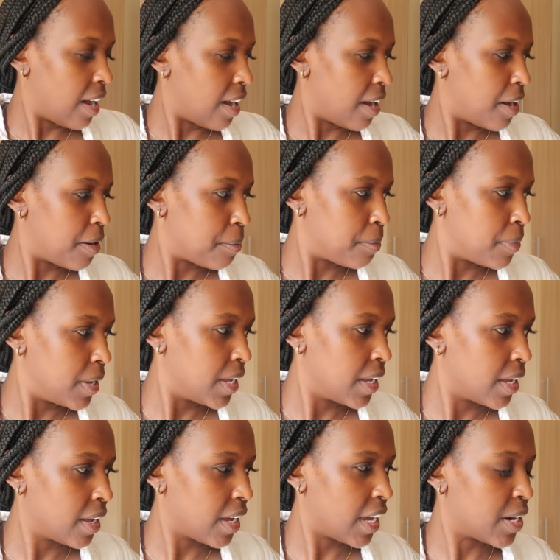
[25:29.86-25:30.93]

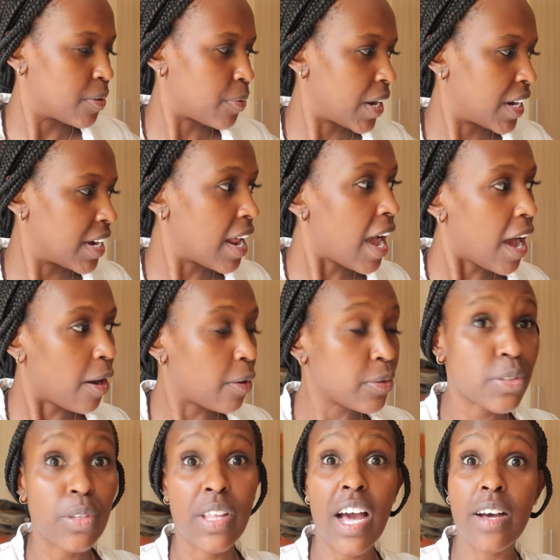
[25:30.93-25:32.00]
And right
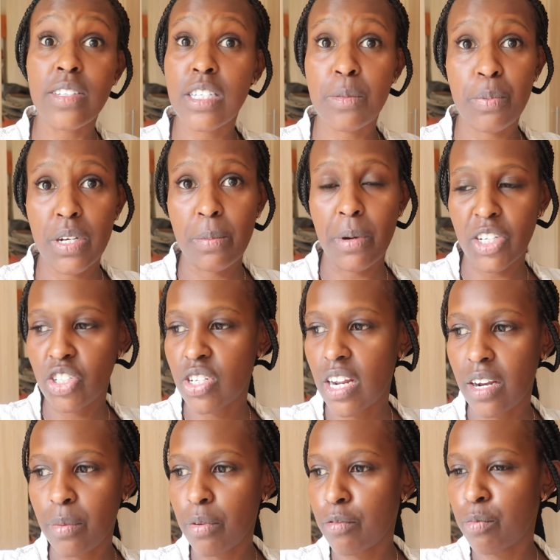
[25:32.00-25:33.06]
now, so the house is pretty much
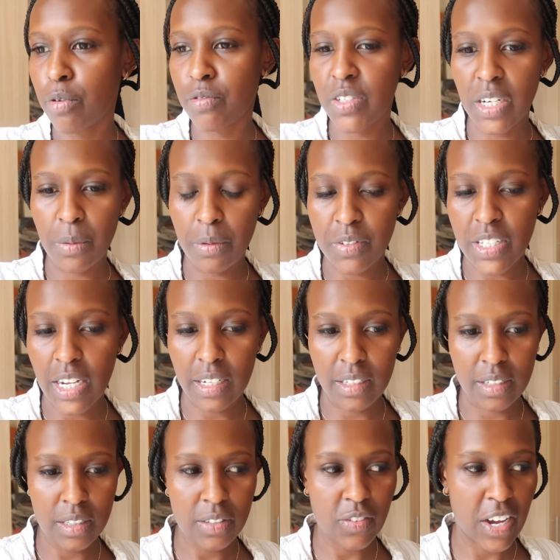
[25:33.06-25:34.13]
done. We've moved in, we've
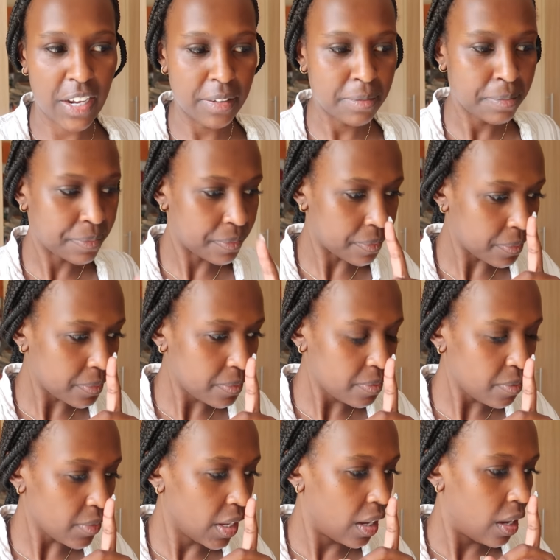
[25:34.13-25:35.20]
settled, it's fine.
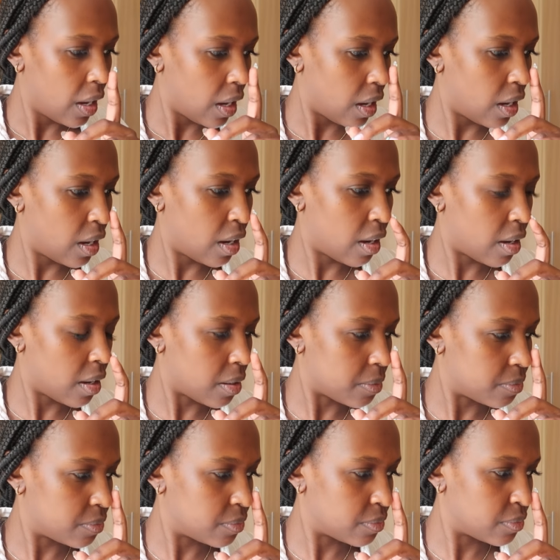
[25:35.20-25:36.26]

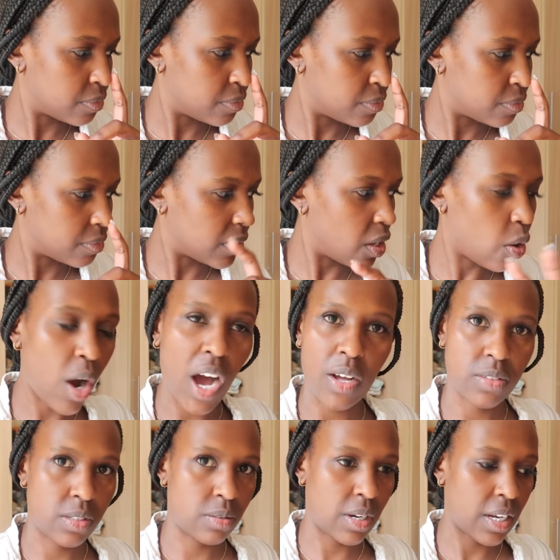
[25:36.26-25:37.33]
No
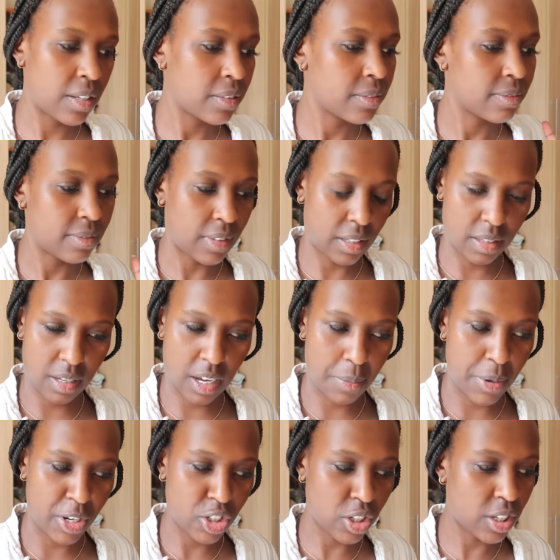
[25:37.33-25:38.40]
house tour, I think
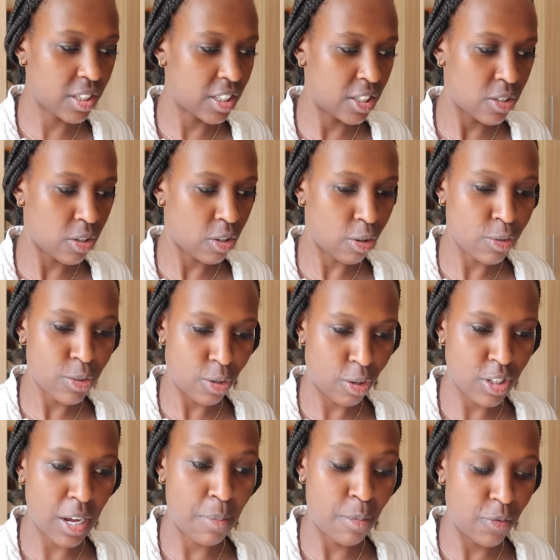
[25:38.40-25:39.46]
I mentioned. This is not, also
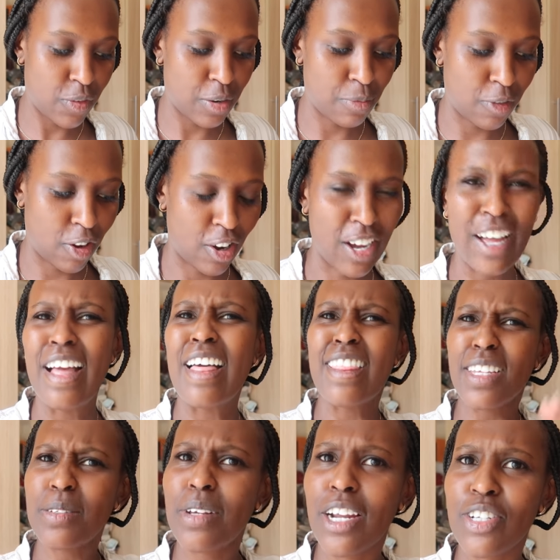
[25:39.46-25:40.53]
not a moving vlog.
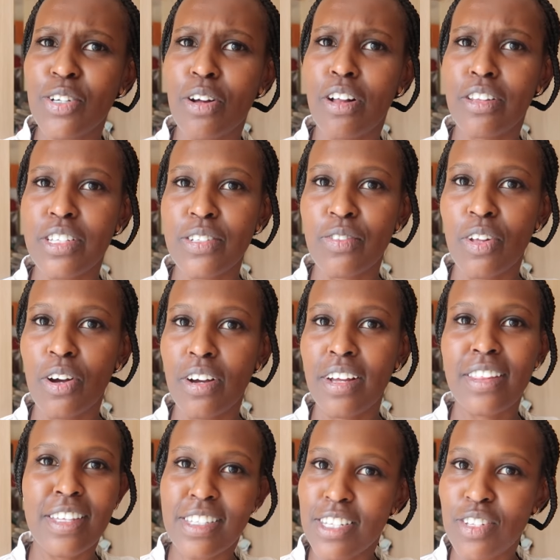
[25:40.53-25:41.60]
That's what I should call this
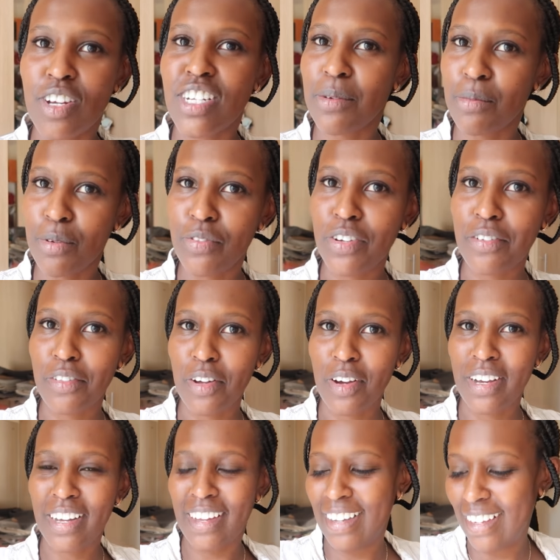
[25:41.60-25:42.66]
vlog. This is not a moving
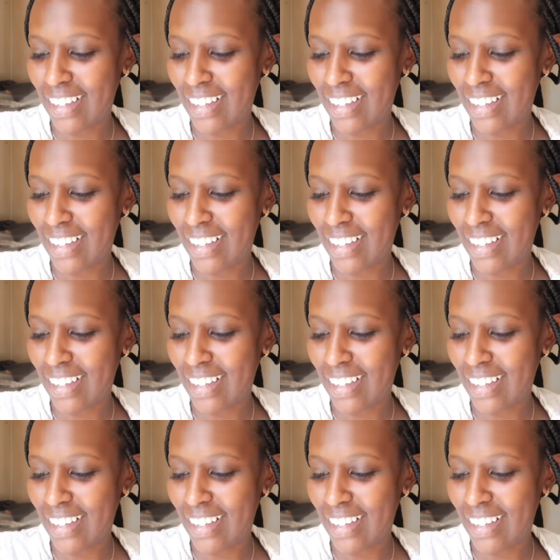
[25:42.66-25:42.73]
vlog.